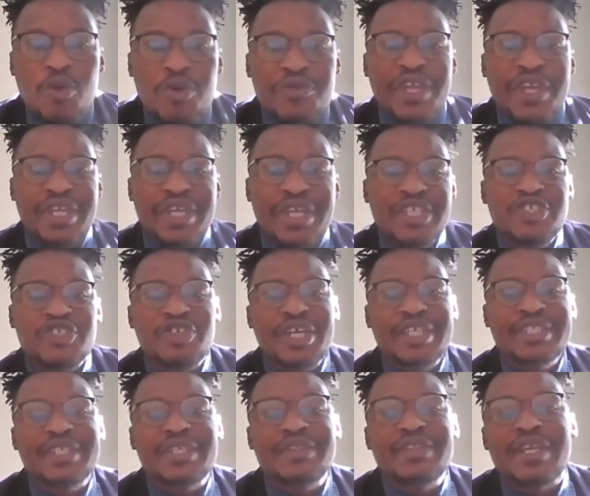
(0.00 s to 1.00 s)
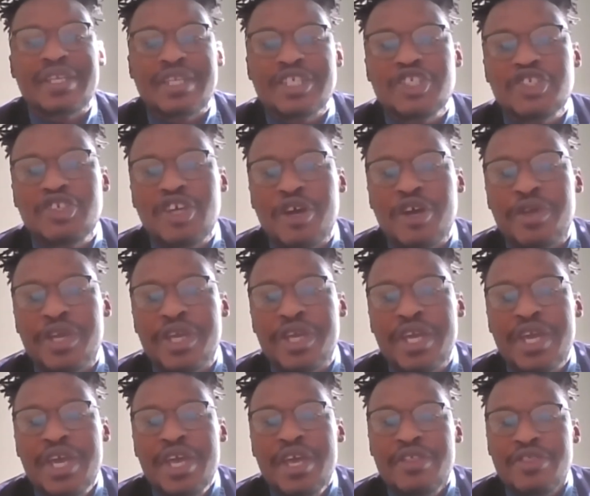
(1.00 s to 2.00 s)
With an interest in the literary,
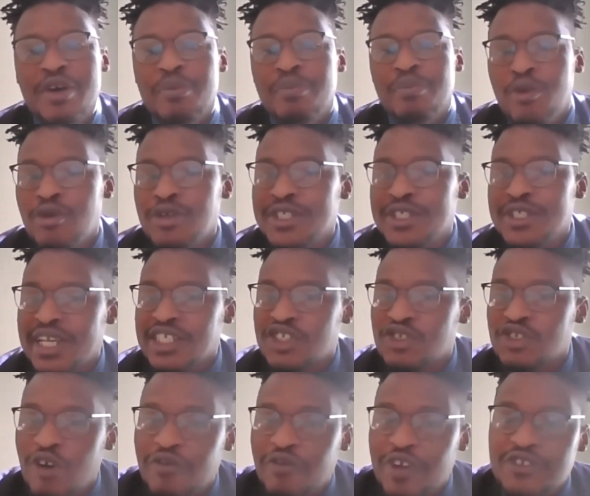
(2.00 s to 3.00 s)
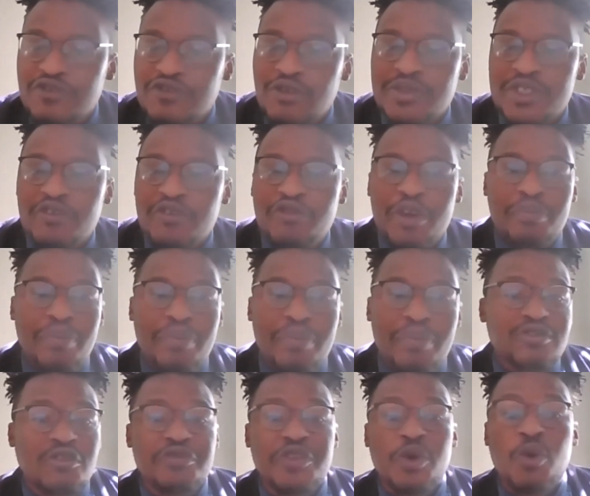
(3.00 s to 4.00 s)
the book studies novels from different
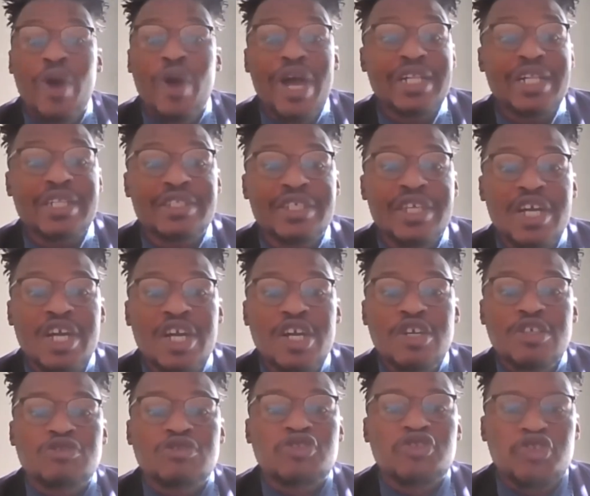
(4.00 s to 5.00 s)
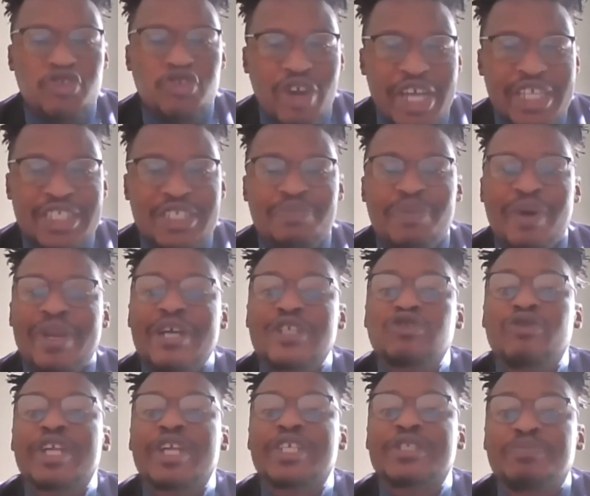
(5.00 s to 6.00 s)
parts of the world to stretch but
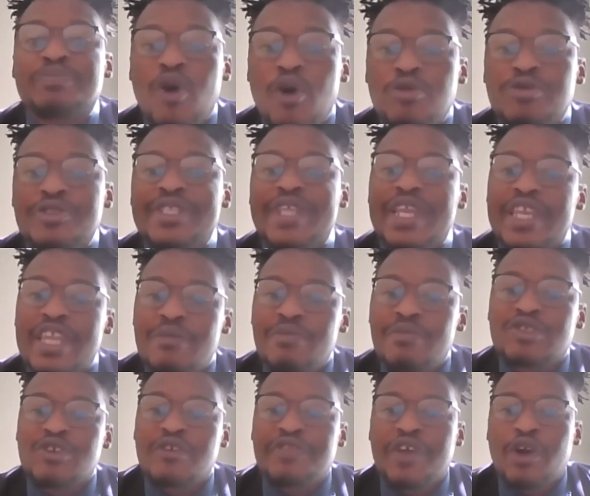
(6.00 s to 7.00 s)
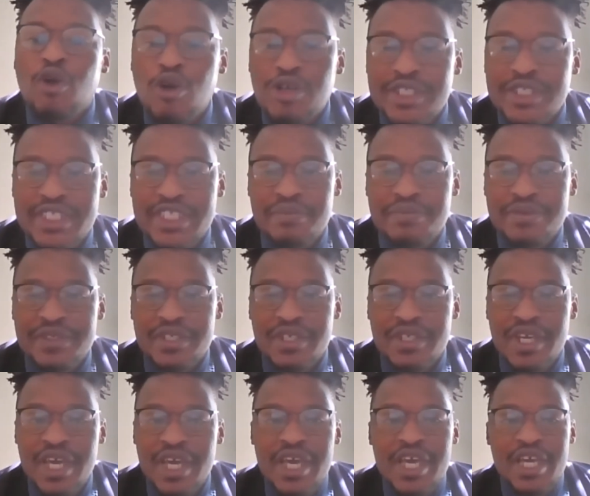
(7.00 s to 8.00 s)
also expose the limits of the concept.
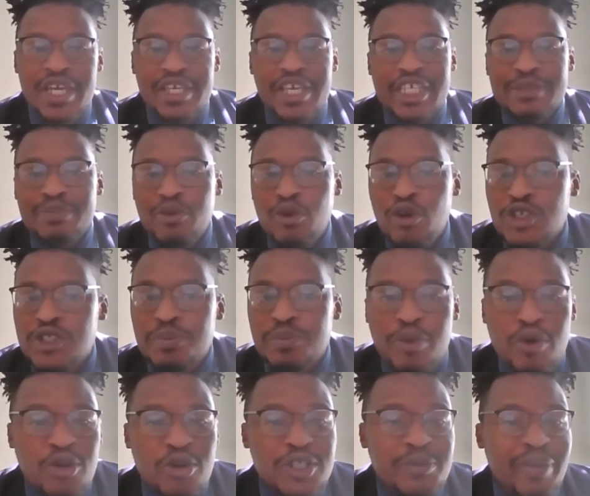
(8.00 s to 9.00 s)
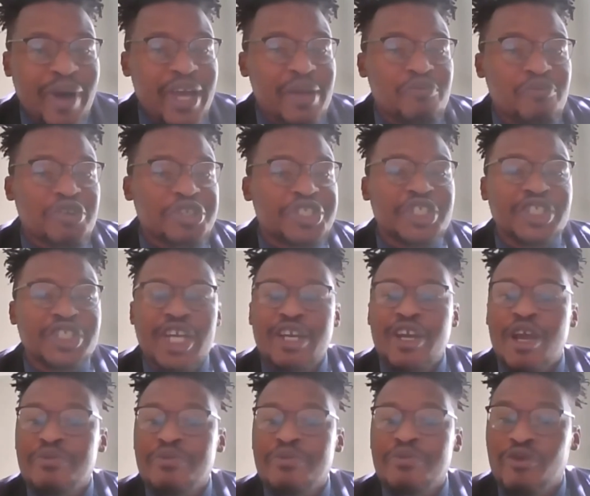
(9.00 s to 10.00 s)
He explores books by British
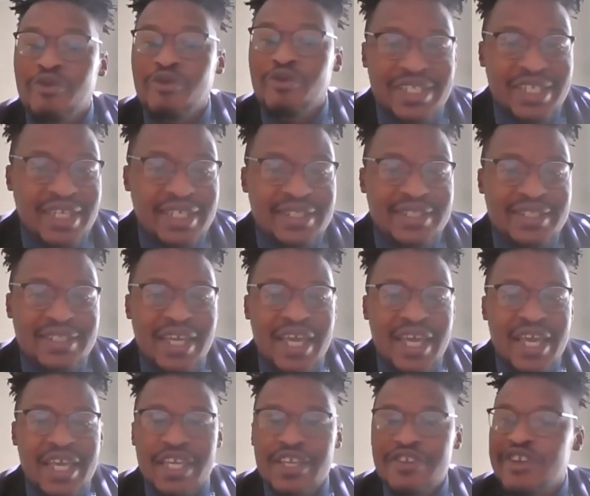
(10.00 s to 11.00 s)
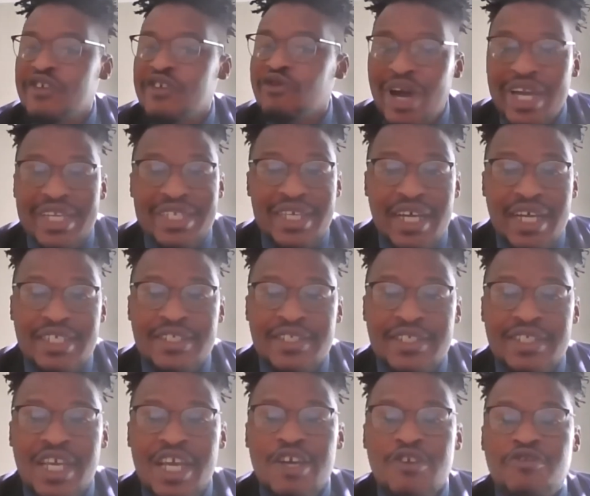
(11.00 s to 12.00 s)
Caribbean writers, Indian
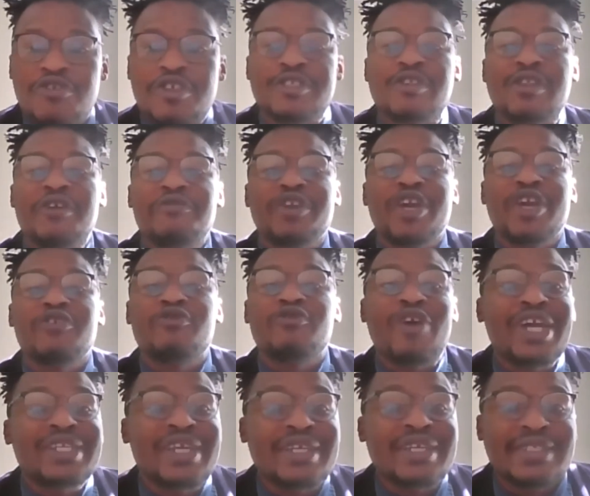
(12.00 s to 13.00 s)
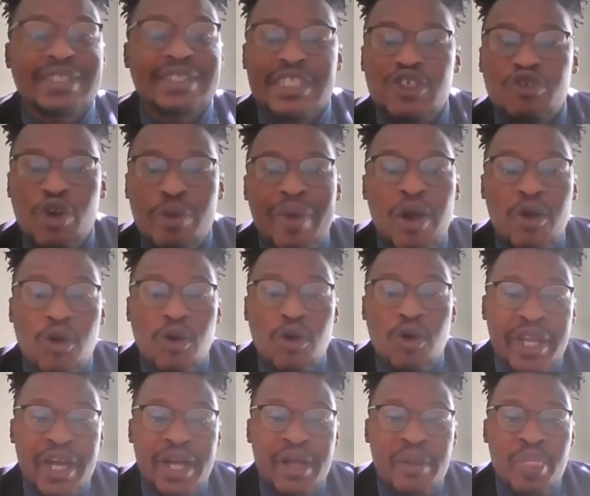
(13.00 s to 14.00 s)
writers, to the South African writer Sindiwe
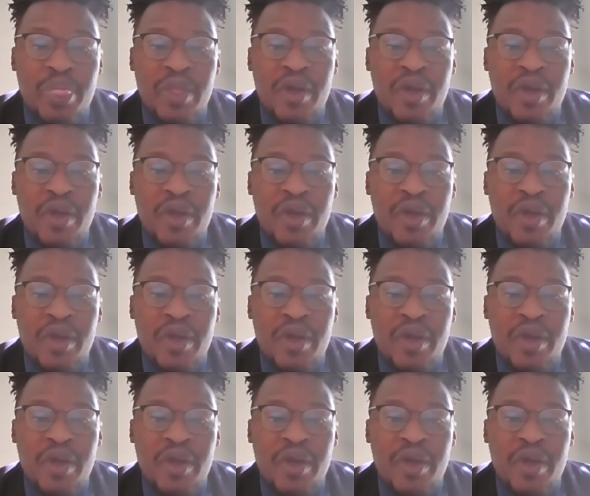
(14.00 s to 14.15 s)
Magona,